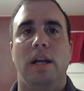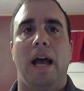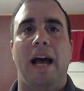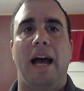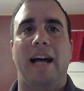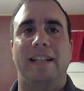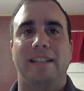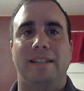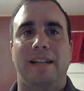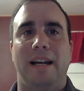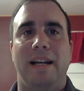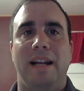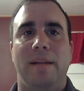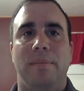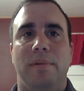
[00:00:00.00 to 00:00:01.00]
at the
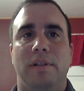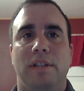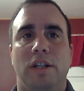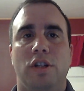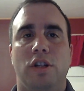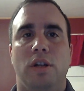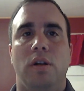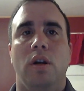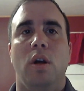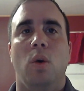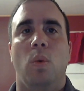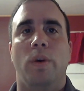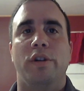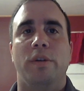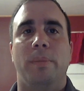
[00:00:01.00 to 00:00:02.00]
tight end position
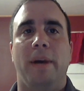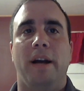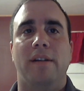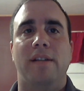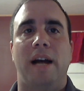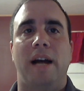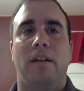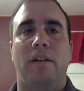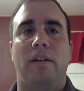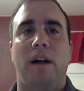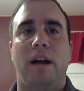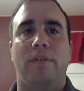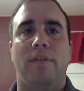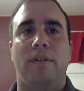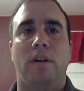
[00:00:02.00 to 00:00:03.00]
when you pair Tyler
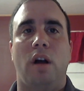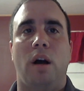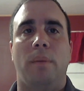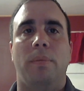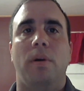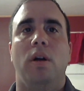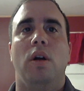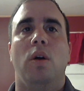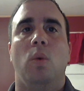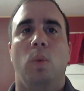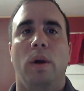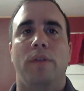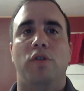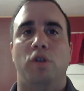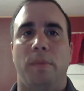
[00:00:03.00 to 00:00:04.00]
Eifert up
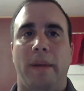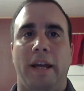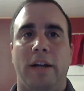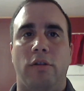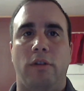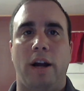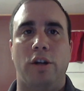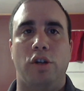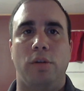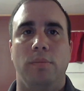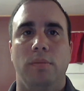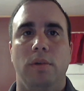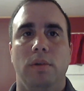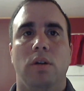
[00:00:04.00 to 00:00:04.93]
with Jermaine Gresham,